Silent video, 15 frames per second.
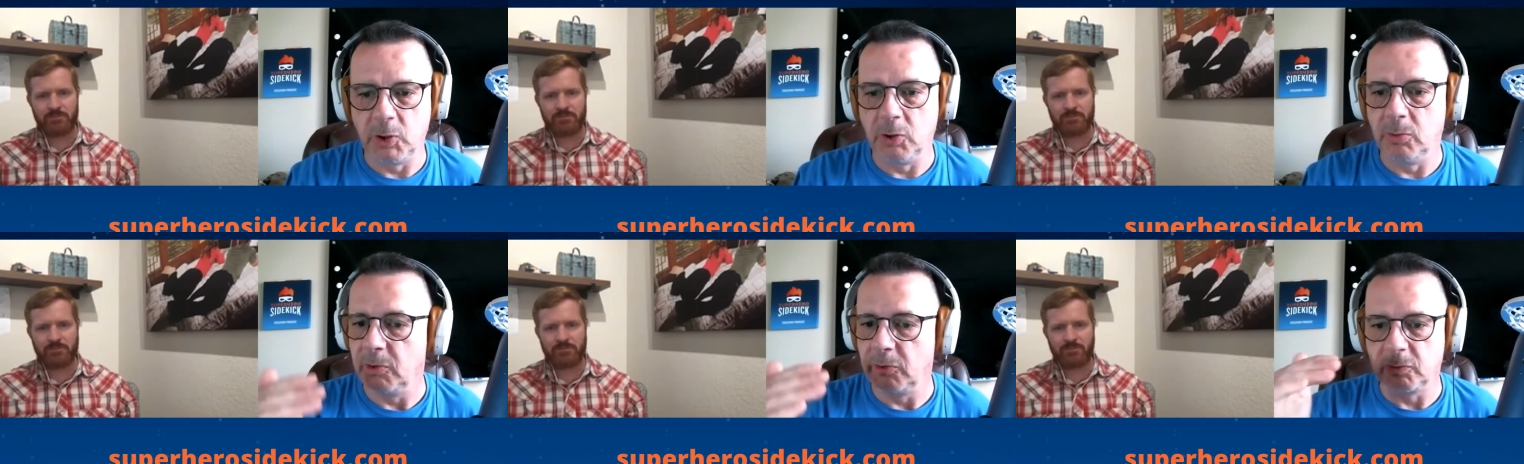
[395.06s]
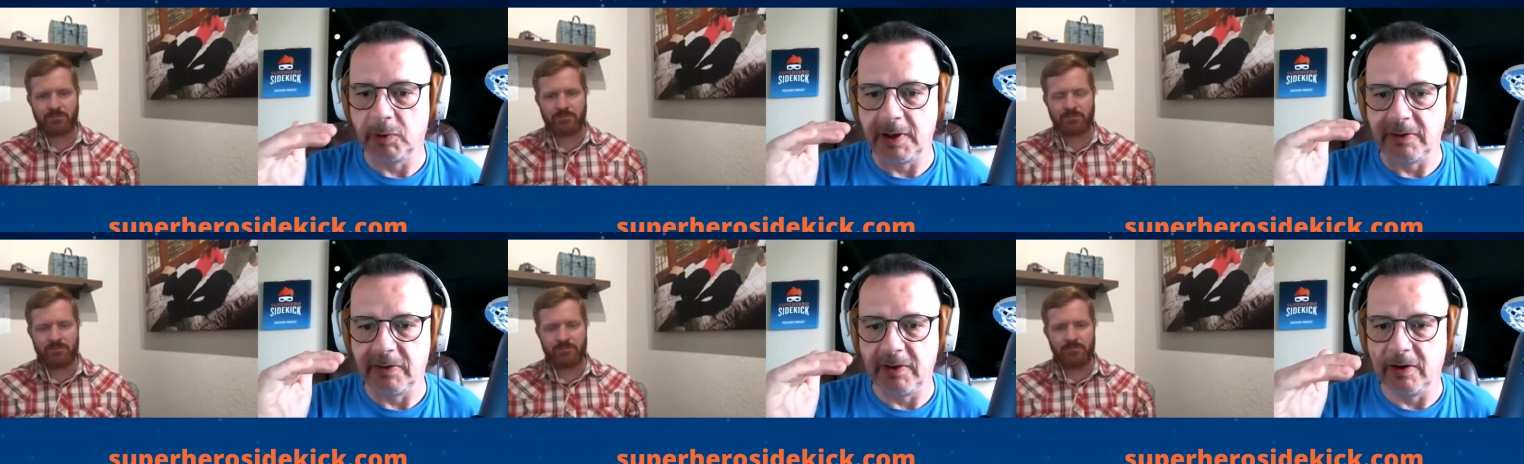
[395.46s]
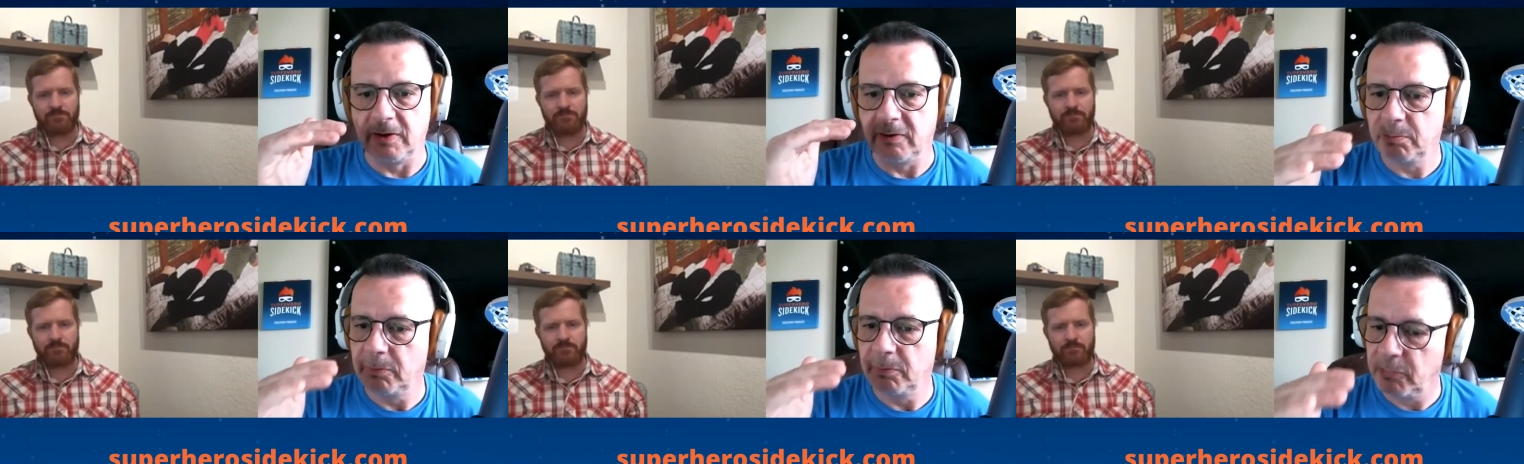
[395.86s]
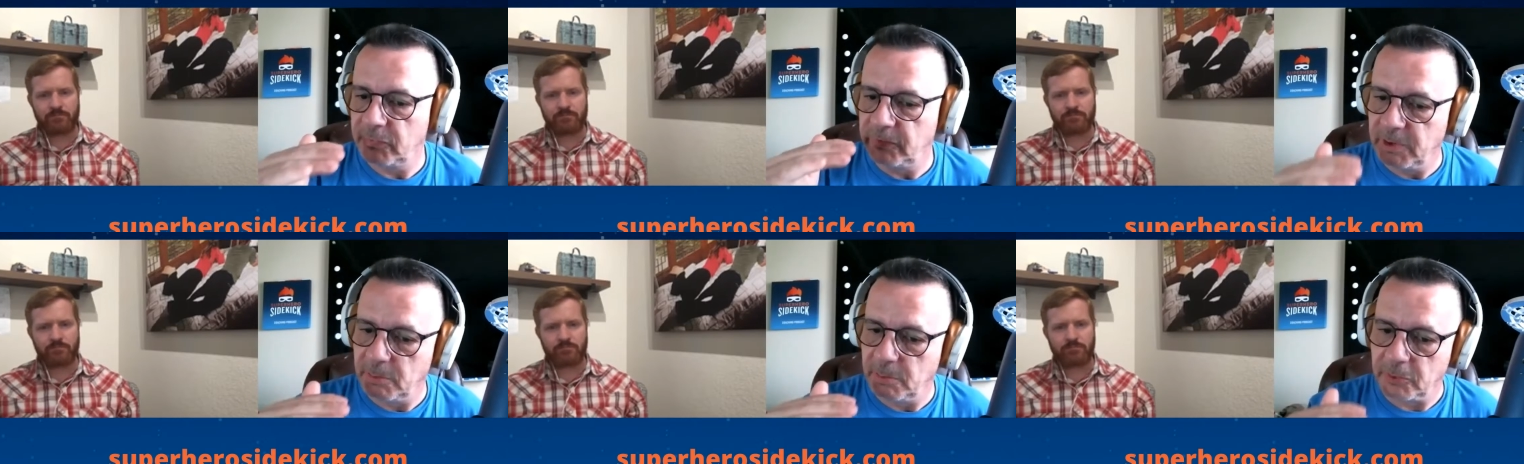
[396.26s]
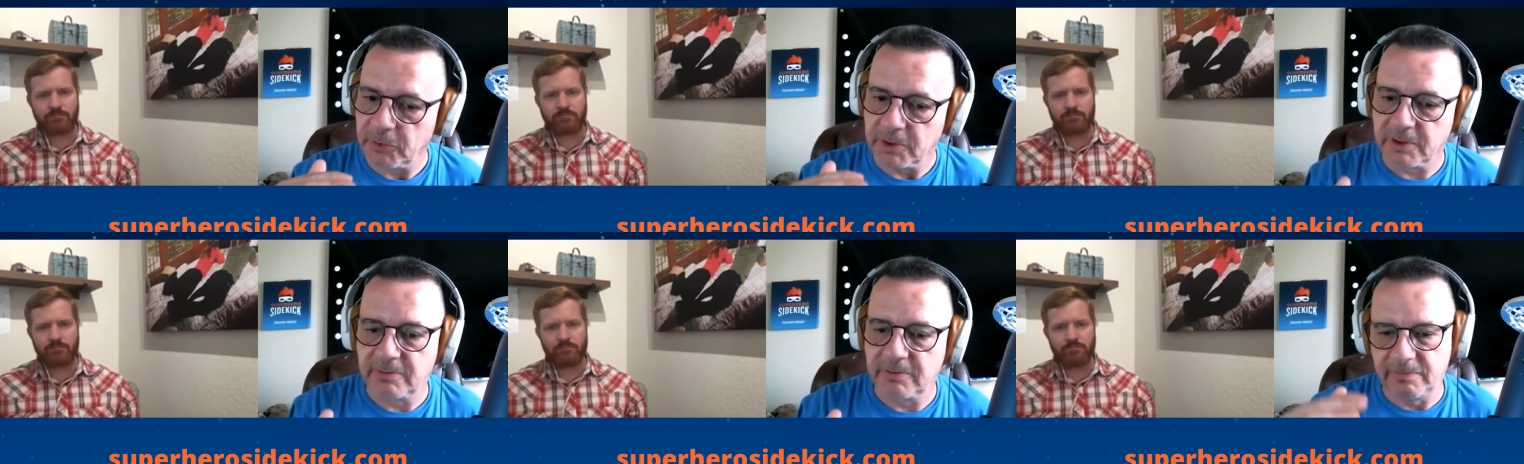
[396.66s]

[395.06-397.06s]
Speaker 1: boom it was right there simple you